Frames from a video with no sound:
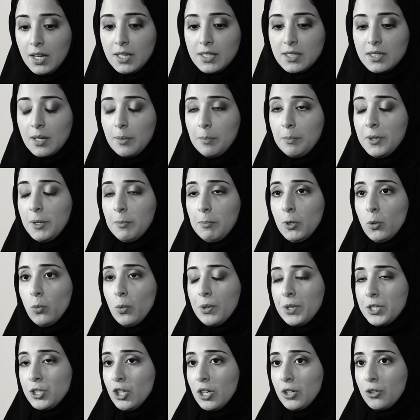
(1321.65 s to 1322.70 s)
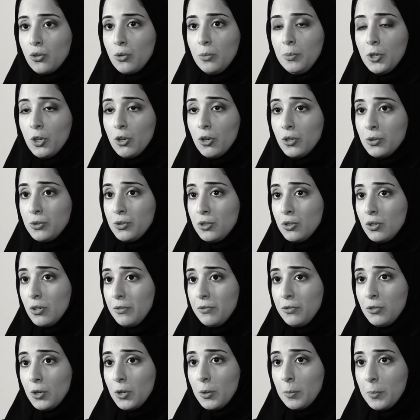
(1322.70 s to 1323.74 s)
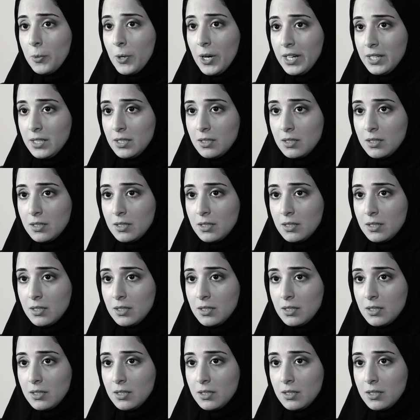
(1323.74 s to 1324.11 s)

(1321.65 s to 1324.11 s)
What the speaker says: Some people will reject you because of your price.